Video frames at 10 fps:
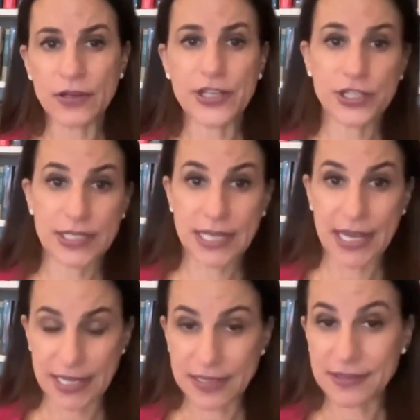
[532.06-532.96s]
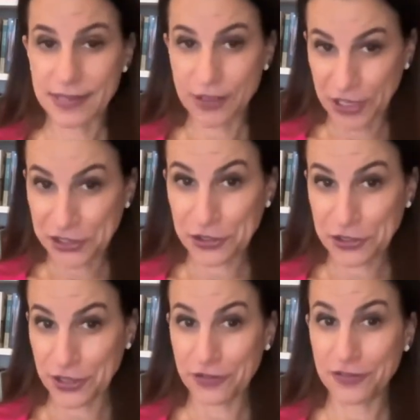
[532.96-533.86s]
or I should say, the grand jury
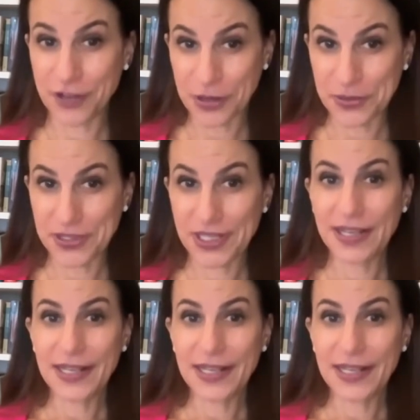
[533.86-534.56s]
is going to vote,